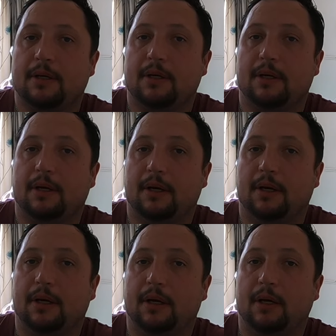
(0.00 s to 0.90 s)

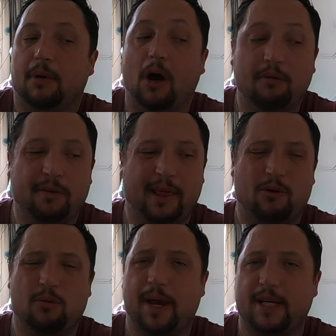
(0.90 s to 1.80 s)
Um, hopefully that all
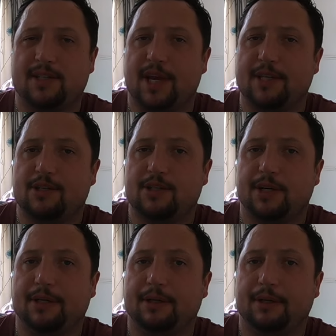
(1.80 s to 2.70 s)
makes sense to you.
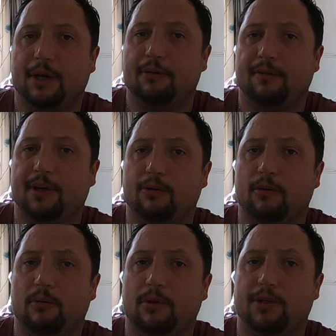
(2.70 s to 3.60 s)
Hopefully
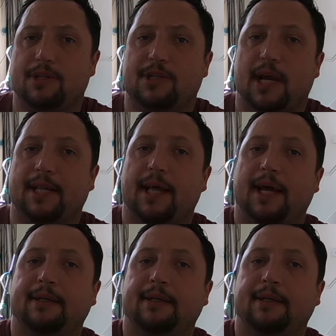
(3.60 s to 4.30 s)
you'll understand that.